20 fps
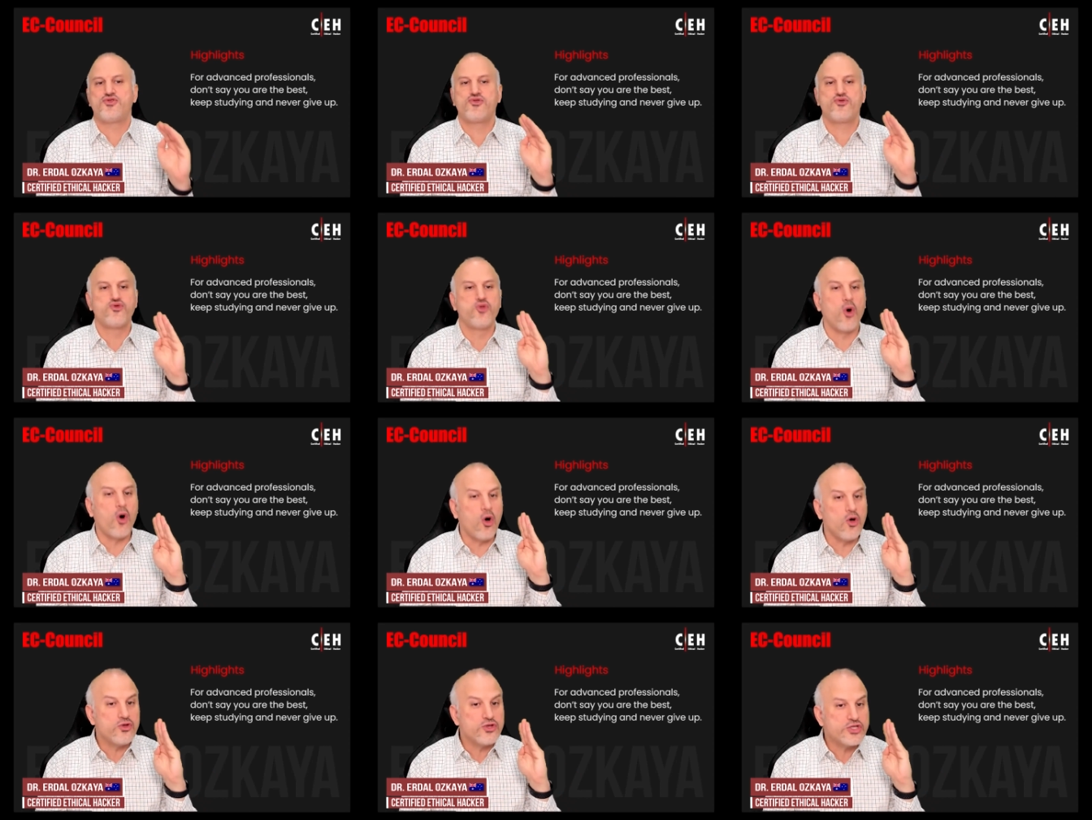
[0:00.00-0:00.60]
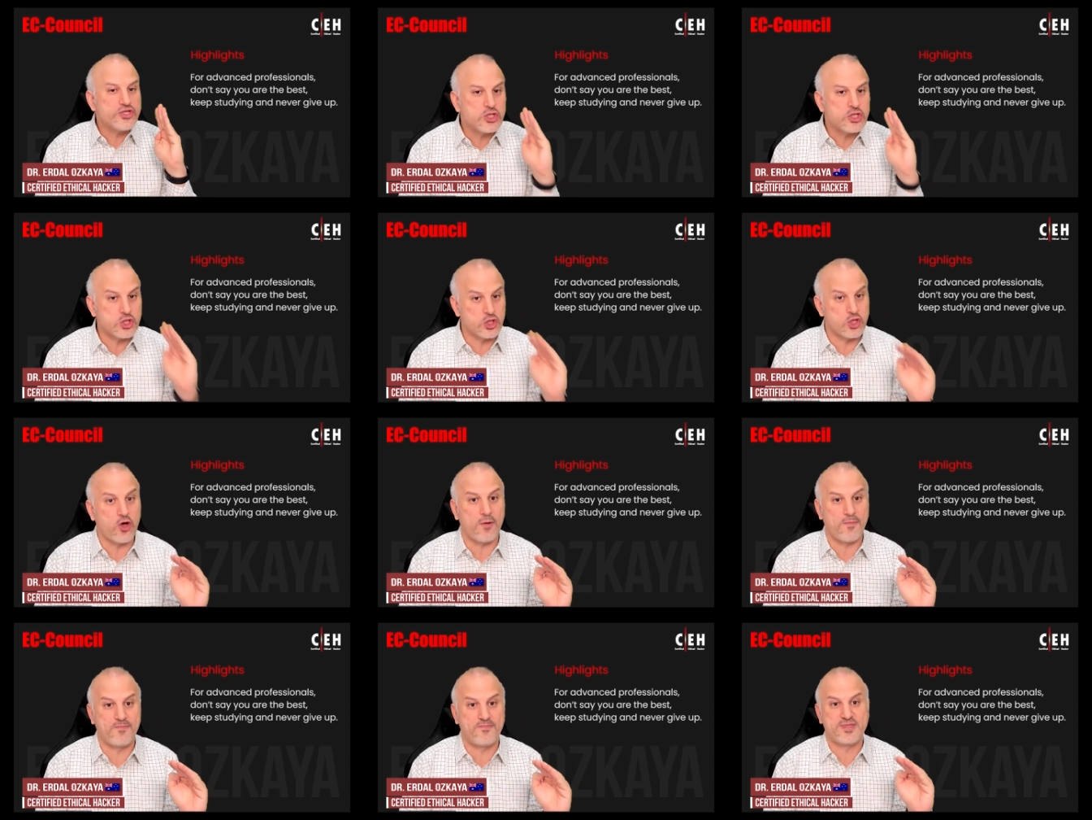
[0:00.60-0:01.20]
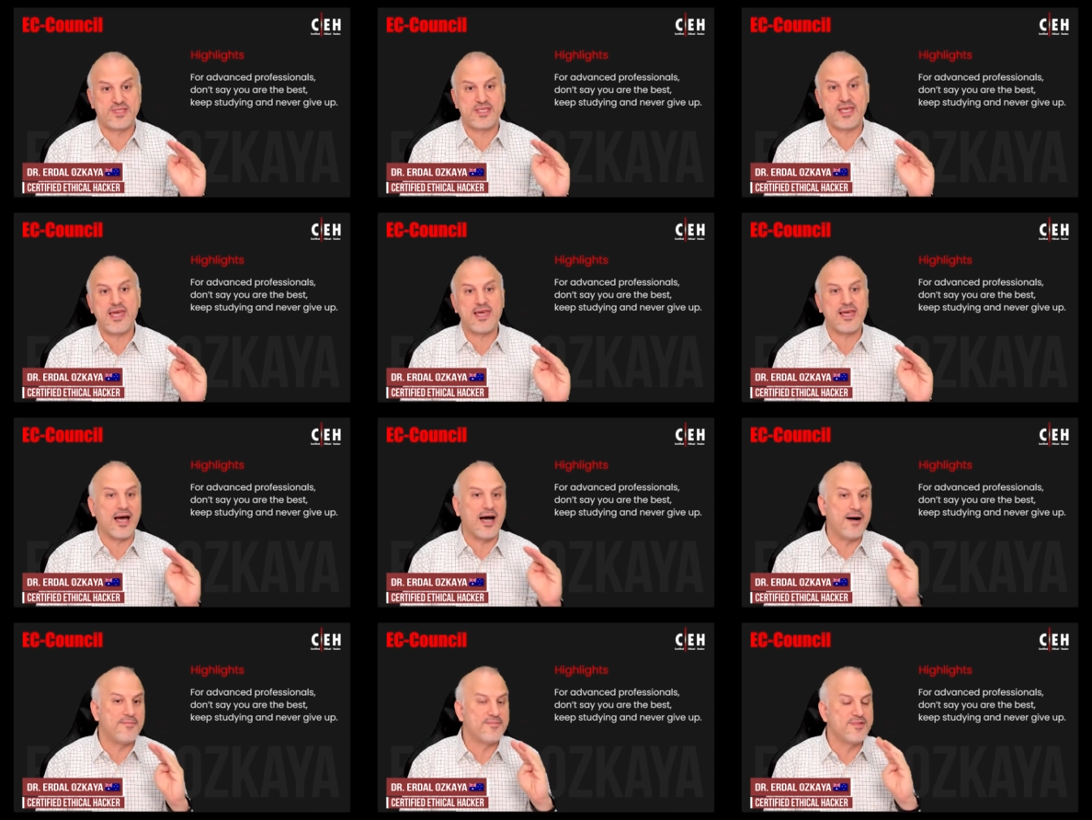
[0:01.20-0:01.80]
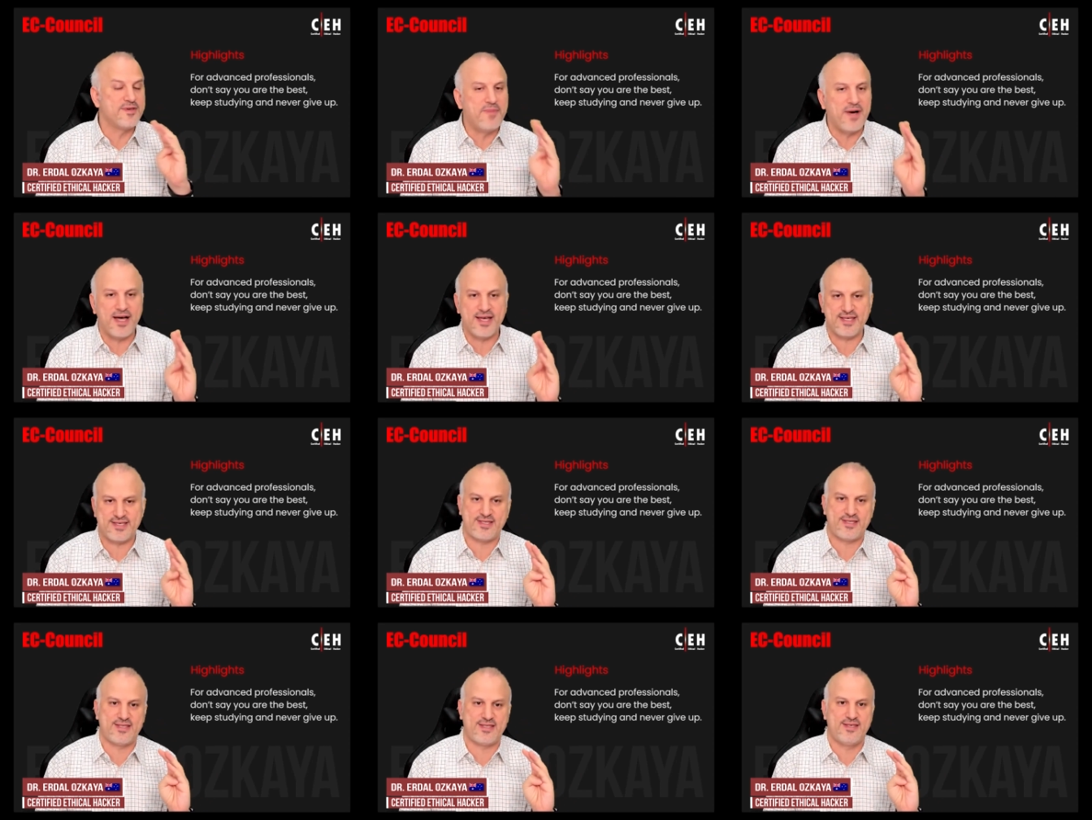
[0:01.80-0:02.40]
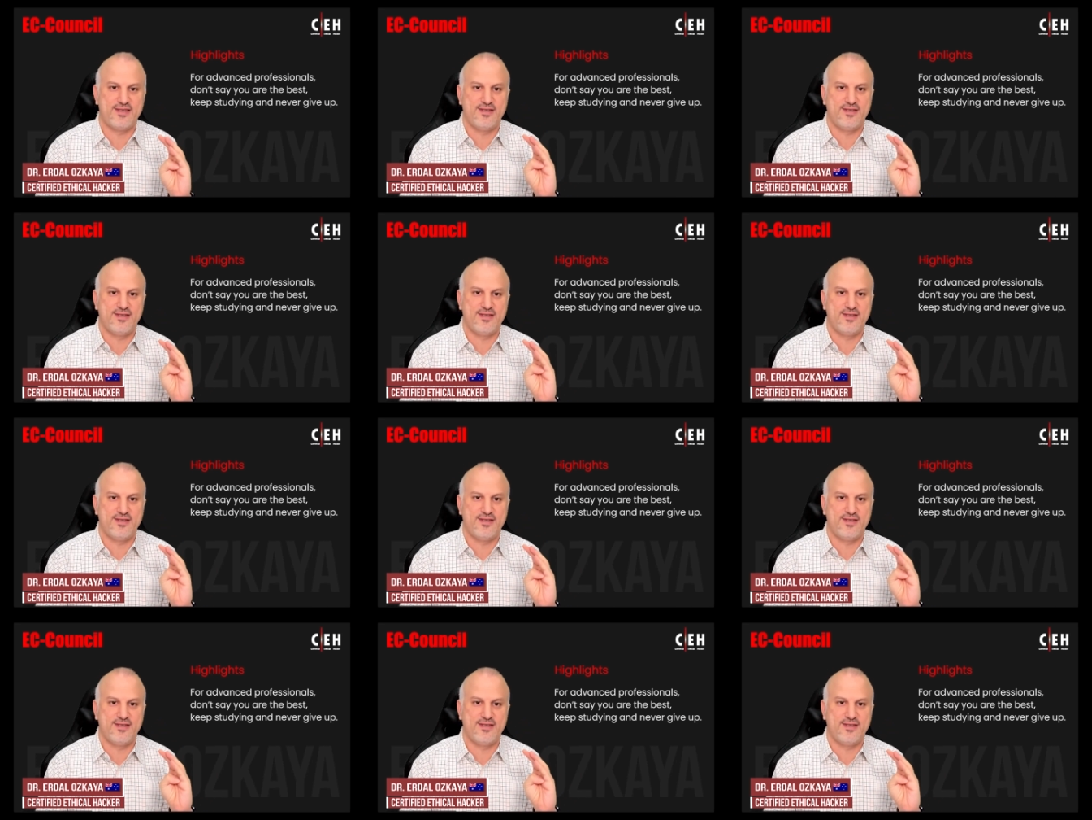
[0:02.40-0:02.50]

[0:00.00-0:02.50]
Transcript: don't stop saying I'm the best.